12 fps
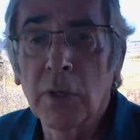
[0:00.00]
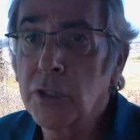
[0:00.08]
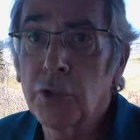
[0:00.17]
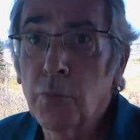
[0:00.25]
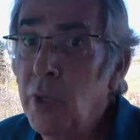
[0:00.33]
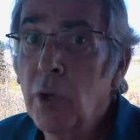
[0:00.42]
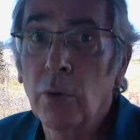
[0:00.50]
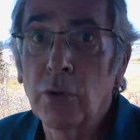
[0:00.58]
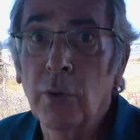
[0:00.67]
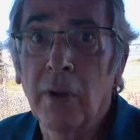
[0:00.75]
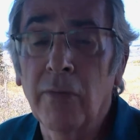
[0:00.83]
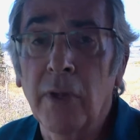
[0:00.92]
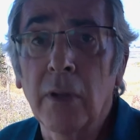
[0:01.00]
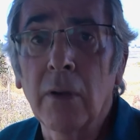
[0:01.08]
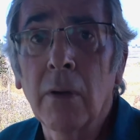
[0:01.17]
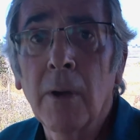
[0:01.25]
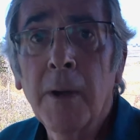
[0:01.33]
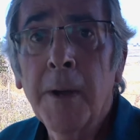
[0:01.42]
which we go to every
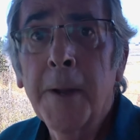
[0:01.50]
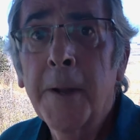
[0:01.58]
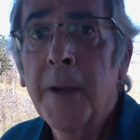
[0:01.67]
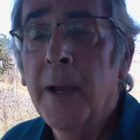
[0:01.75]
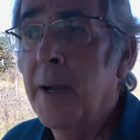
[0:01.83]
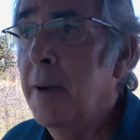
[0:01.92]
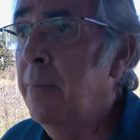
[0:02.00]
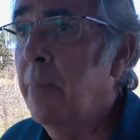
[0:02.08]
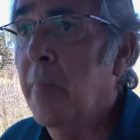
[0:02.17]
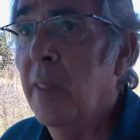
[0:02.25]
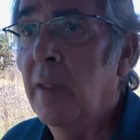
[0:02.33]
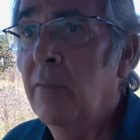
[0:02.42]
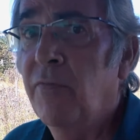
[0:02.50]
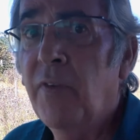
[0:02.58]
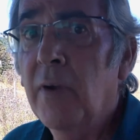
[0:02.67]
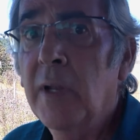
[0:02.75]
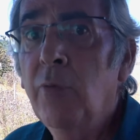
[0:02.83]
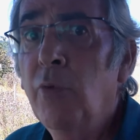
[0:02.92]
year, um, in
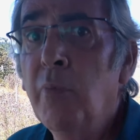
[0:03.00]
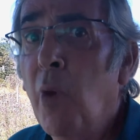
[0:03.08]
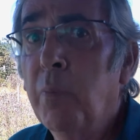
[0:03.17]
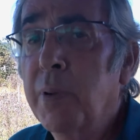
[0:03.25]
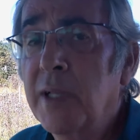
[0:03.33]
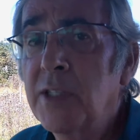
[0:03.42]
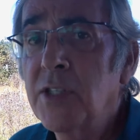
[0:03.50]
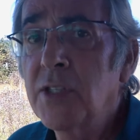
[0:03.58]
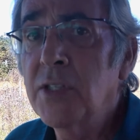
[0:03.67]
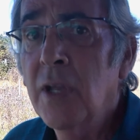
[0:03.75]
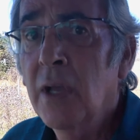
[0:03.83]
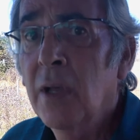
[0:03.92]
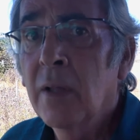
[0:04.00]
fairly remote places,